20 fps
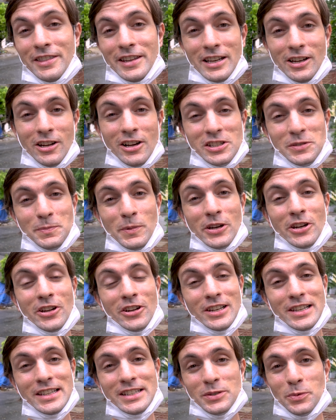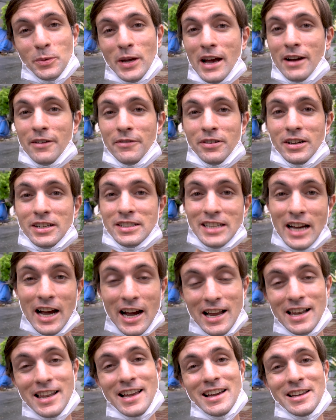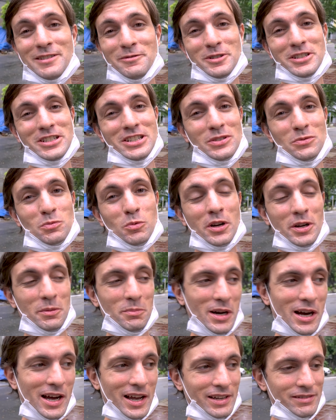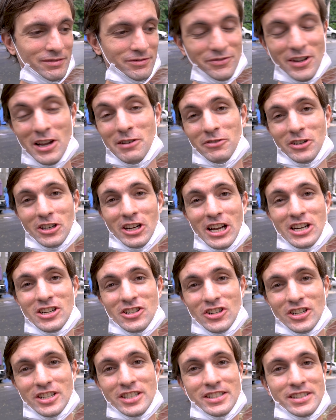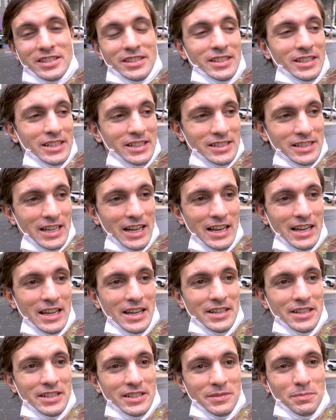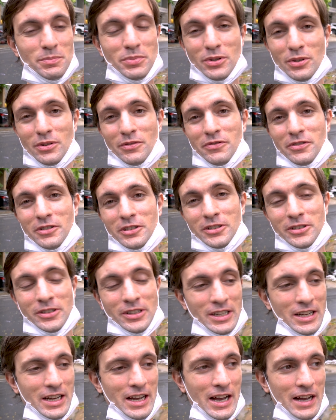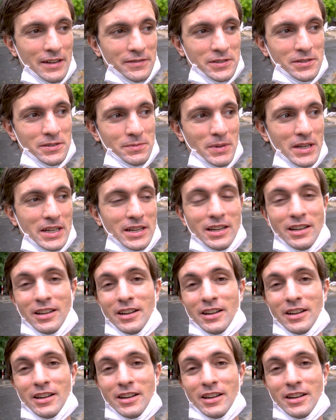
and then last but not least, we have Thailand, which is one of my favorite countries. Thailand is beautiful. I've spent a